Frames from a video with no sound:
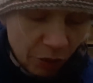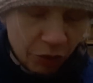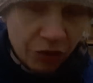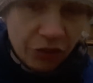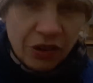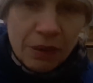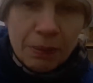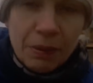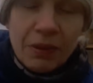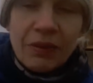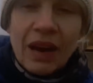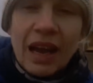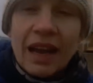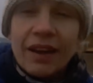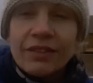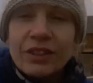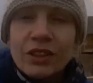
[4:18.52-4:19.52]
will flip you
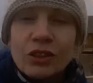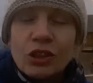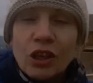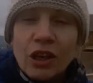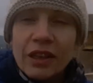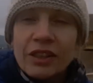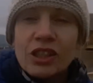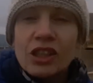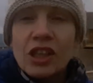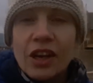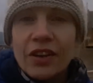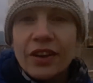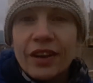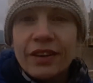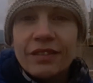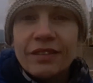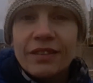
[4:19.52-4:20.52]
around and try and show
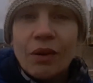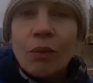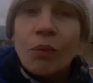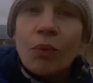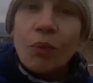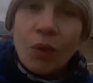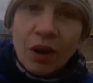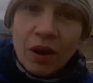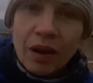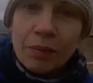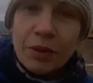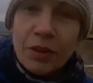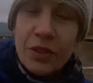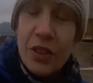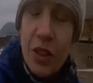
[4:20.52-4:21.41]
you what I'm